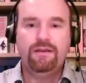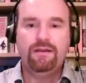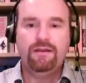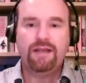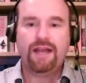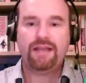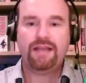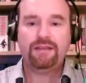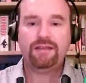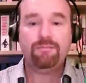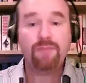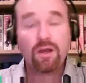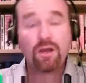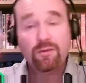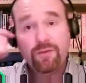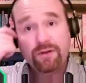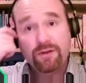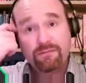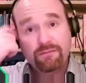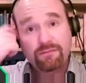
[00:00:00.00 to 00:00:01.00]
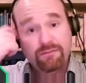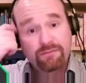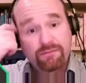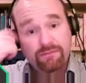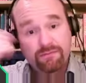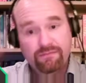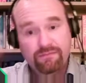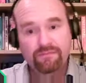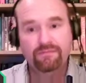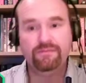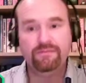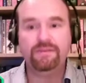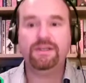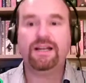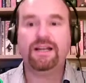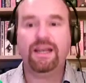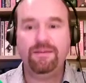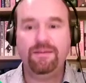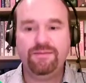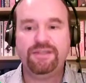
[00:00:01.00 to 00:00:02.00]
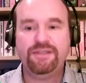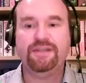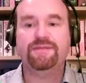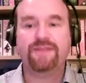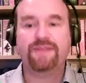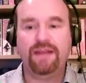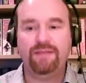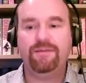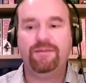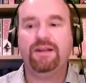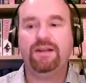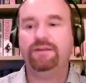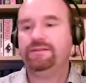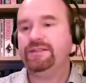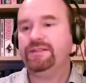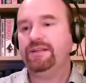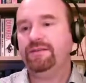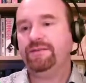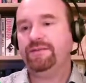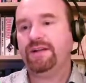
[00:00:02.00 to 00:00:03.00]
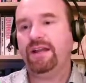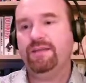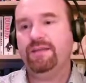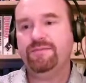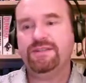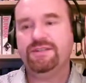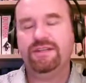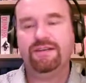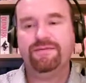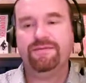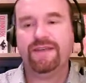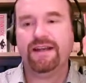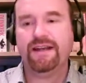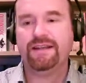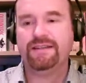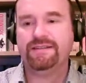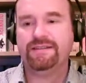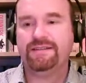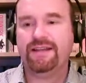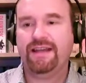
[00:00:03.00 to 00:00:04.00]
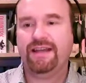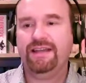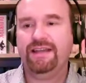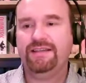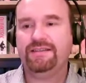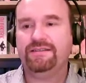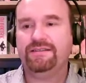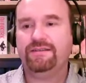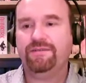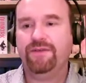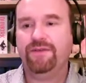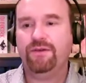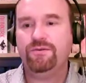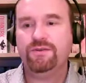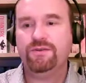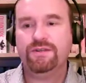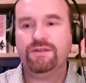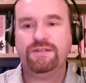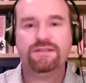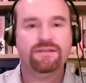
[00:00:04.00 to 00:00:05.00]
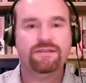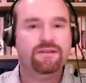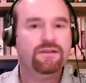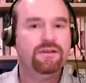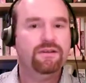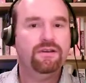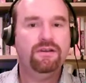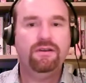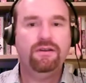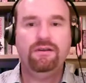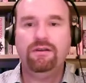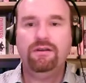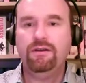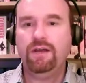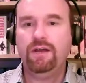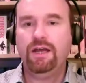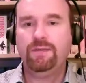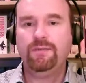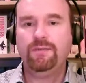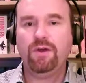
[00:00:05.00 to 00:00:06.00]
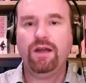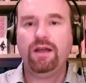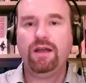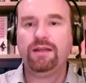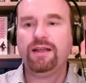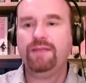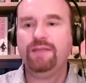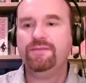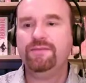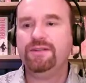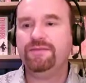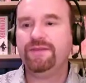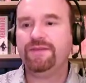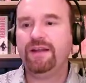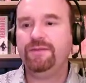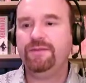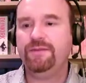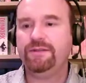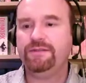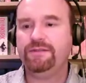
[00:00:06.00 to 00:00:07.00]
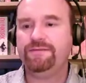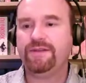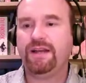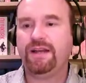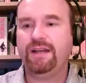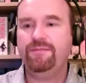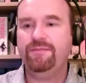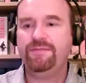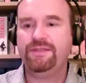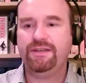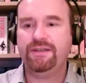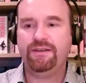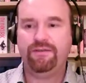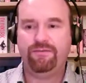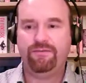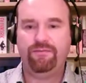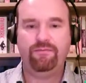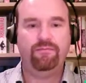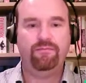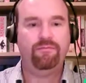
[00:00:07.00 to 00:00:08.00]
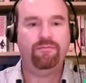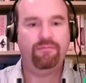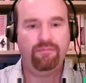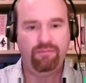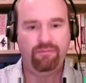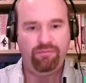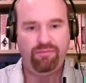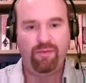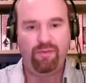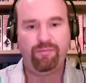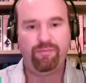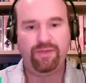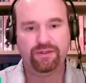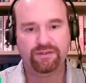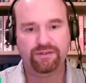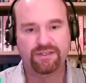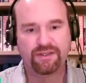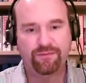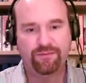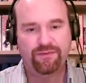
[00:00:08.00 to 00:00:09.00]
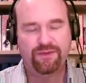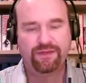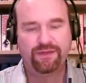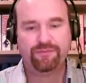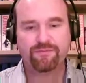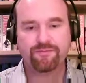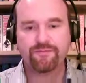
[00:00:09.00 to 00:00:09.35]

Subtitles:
At the moment, claim turf, claim turf, claim turf. That is the focus. Claim turf, claim turf, claim turf, but build something.